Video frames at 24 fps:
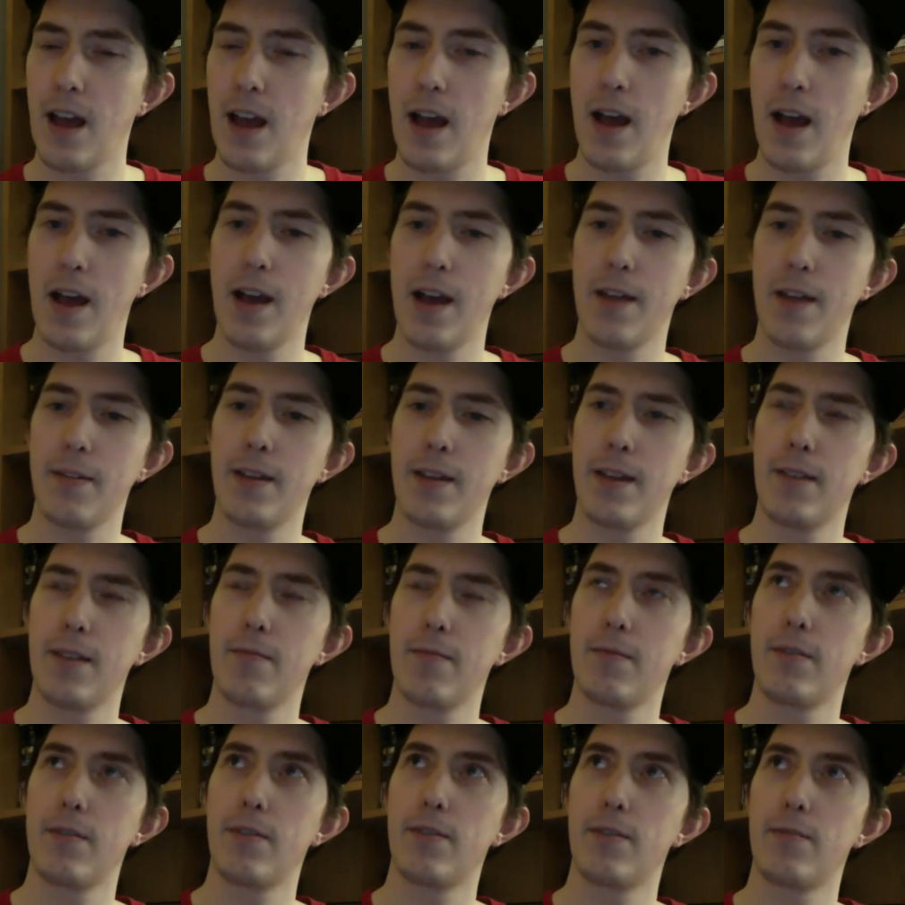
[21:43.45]
I think
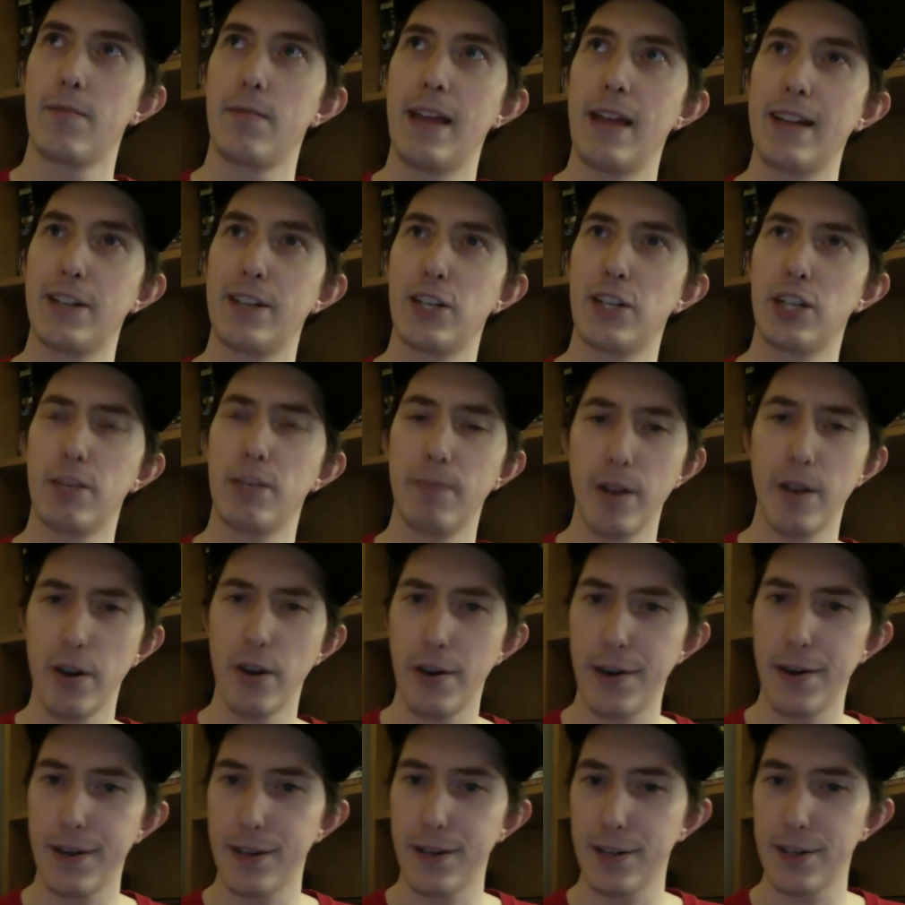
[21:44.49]
there, that spirit
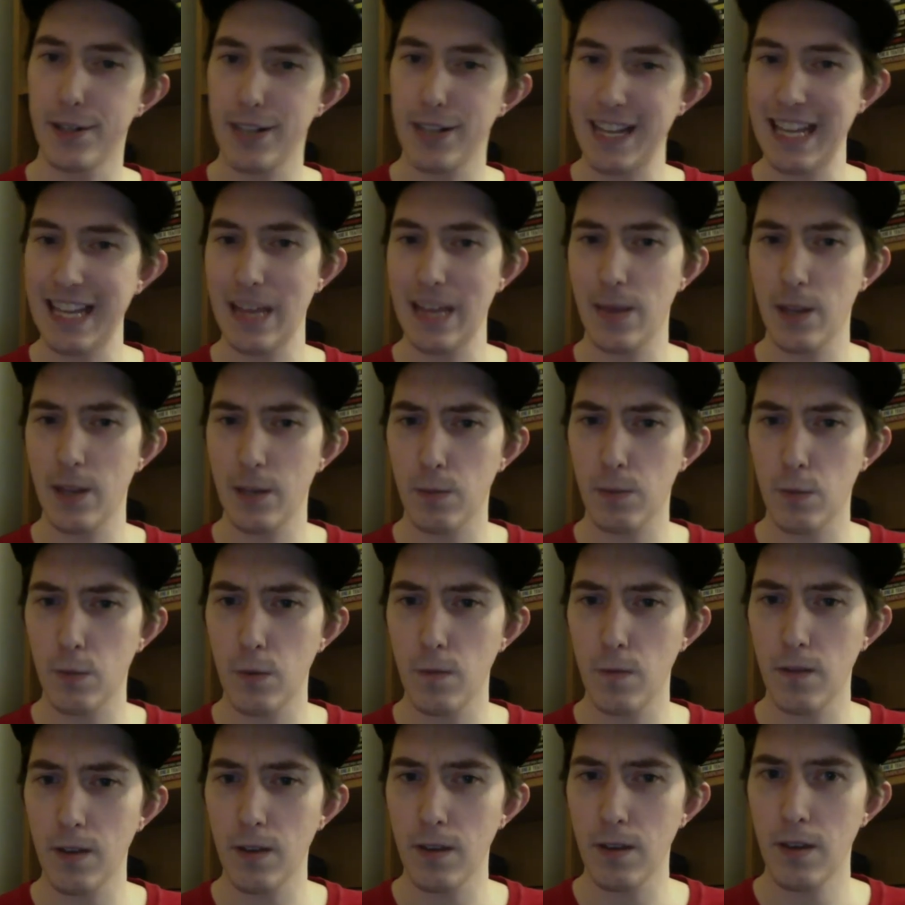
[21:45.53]
is in this
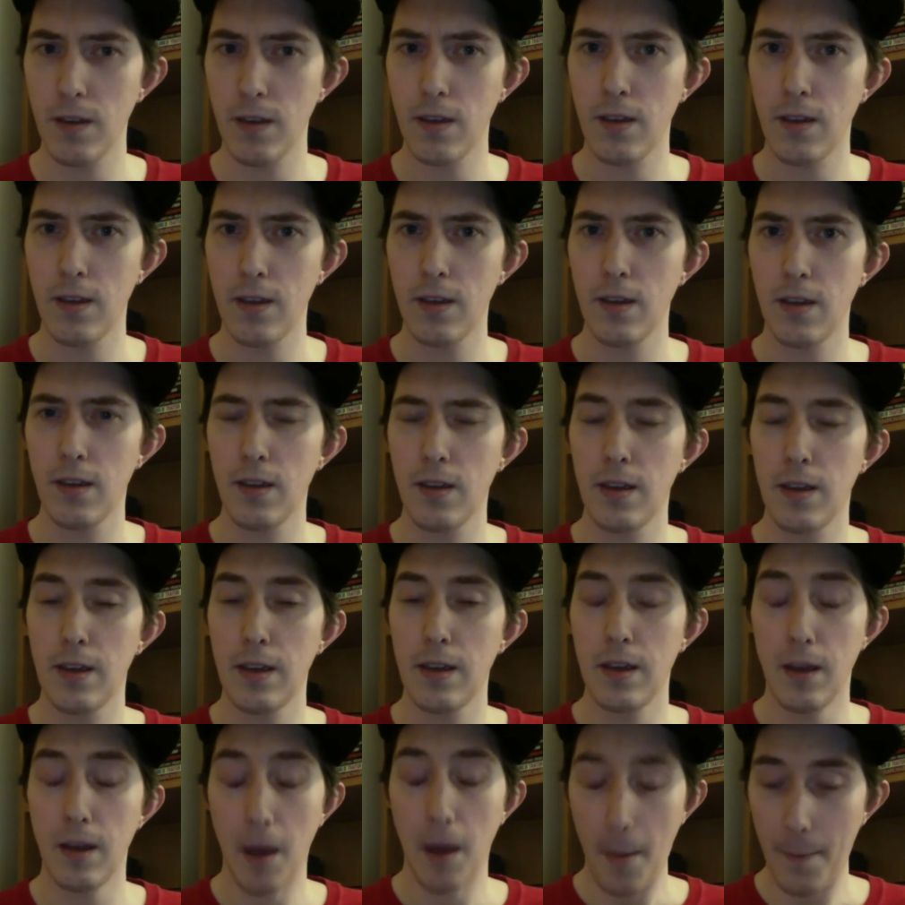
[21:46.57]
movie,
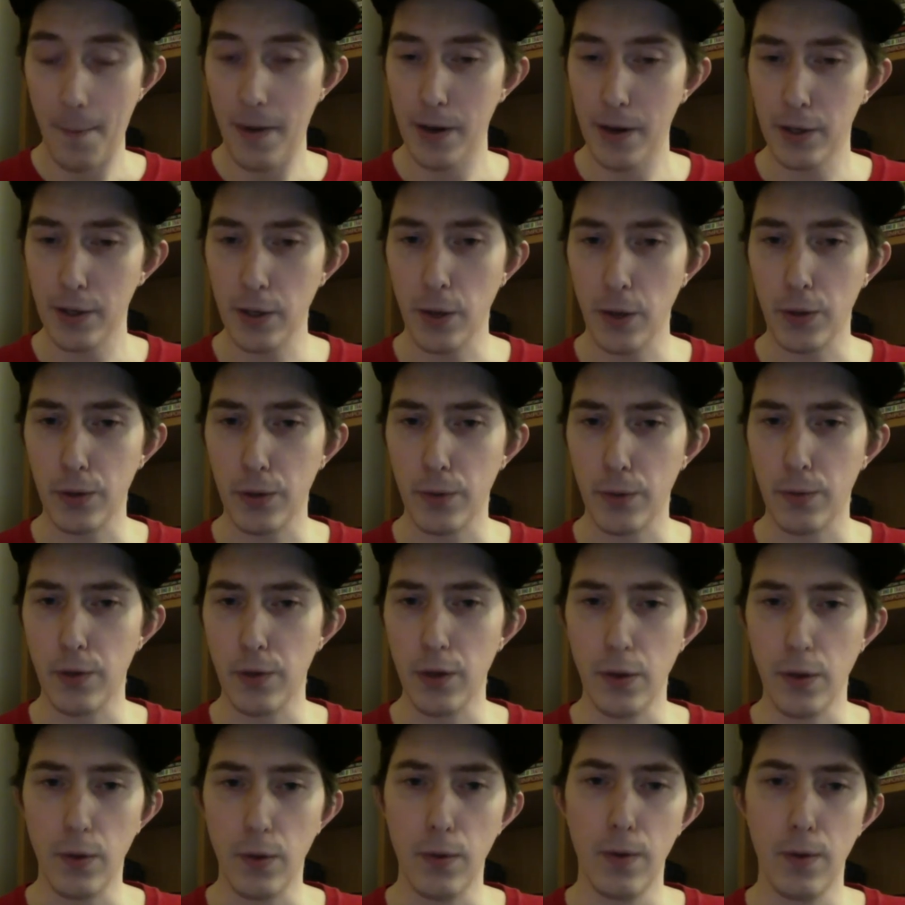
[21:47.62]
but it's also
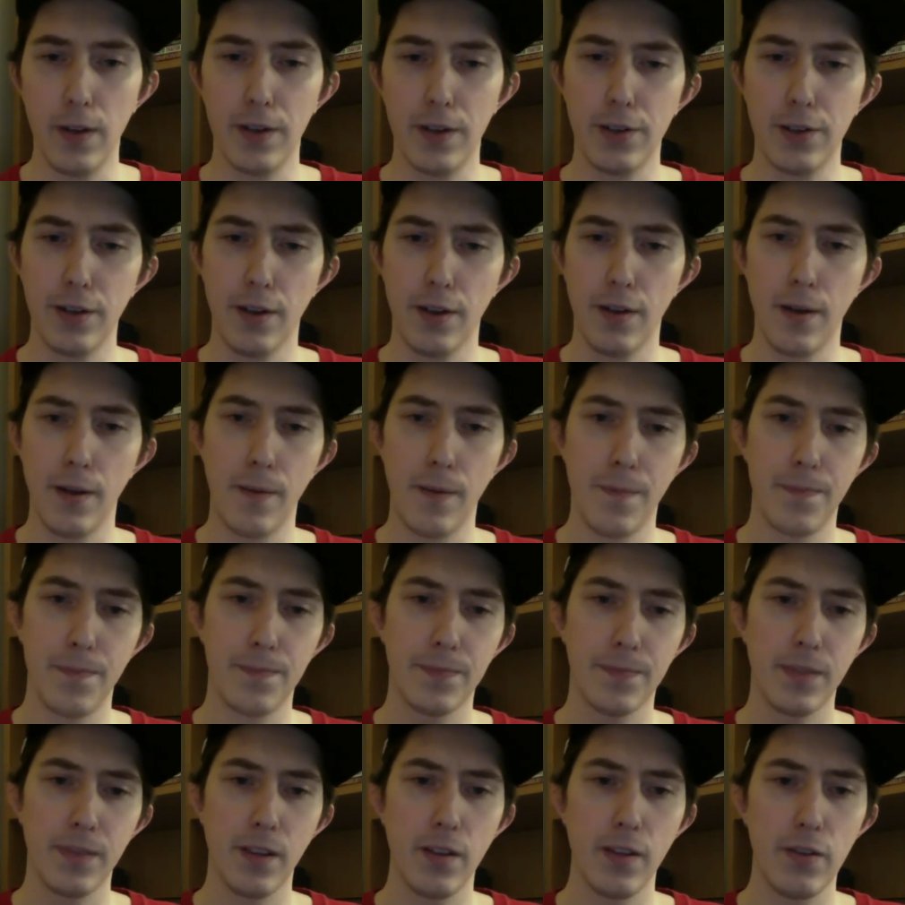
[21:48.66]
new. It's
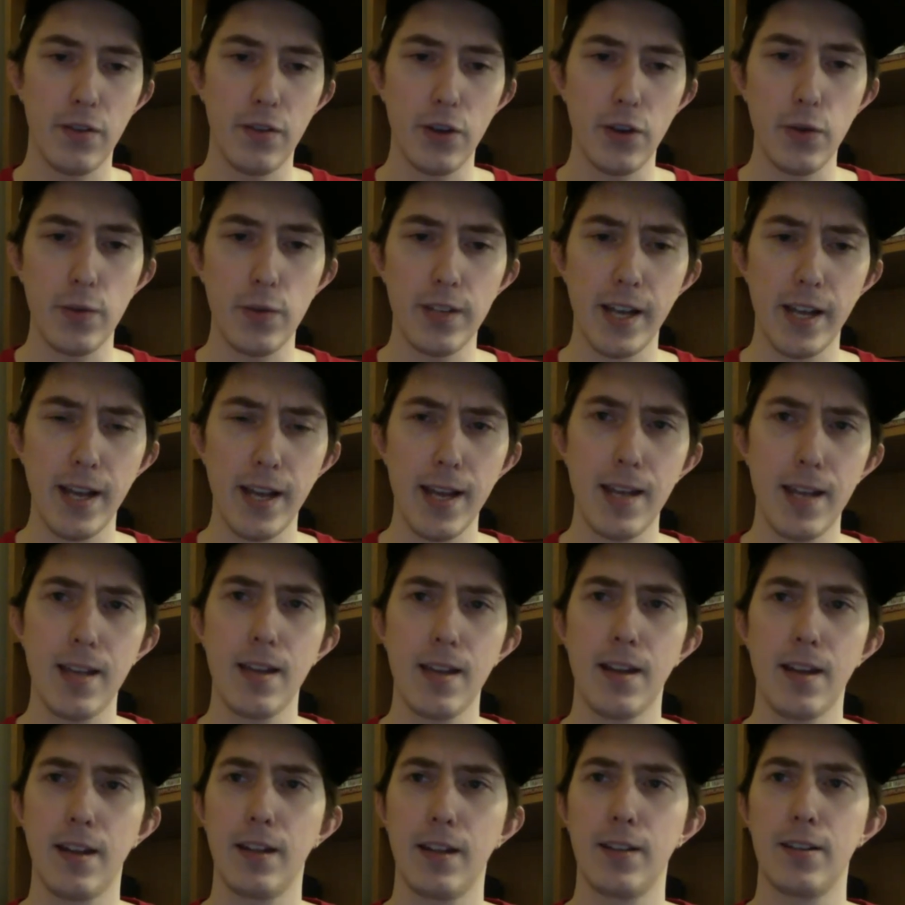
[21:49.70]
a new take, and
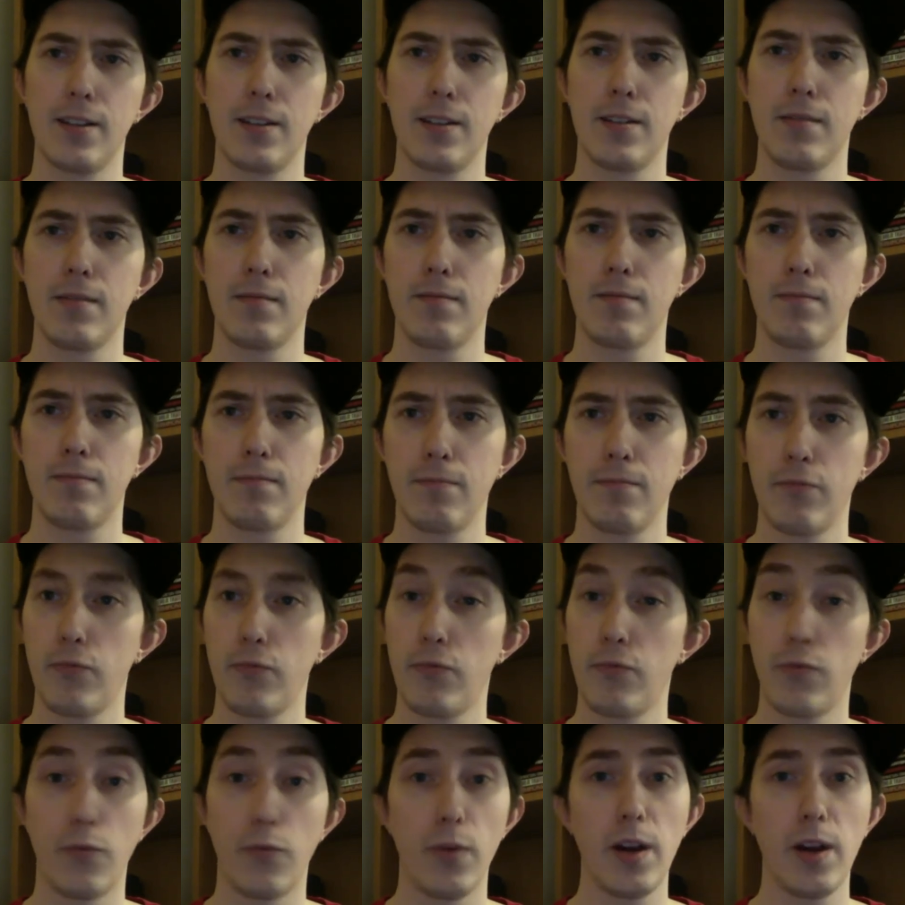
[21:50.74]
it's
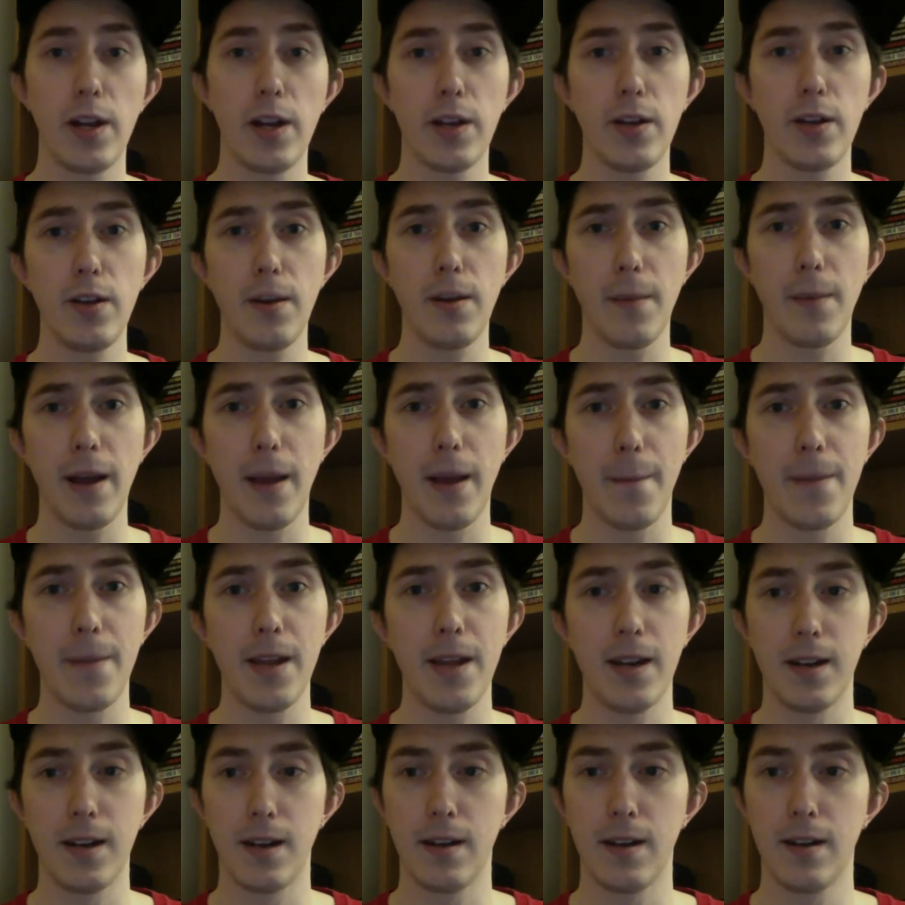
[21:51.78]
really good in my
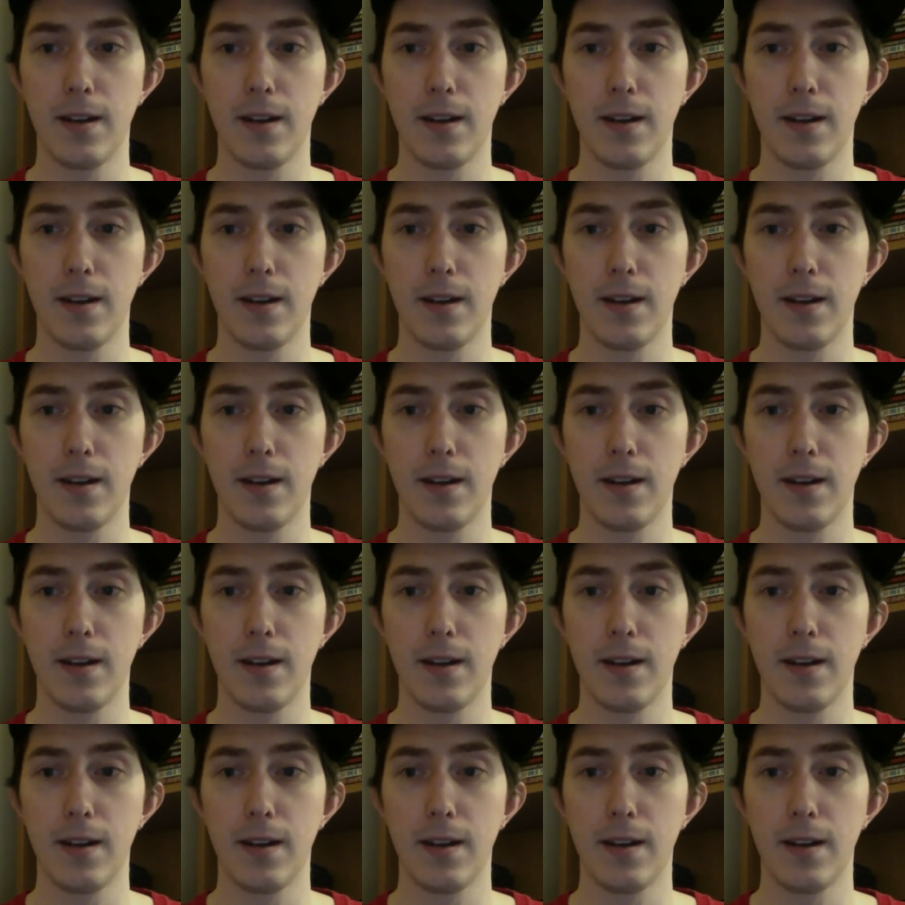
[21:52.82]
opinion.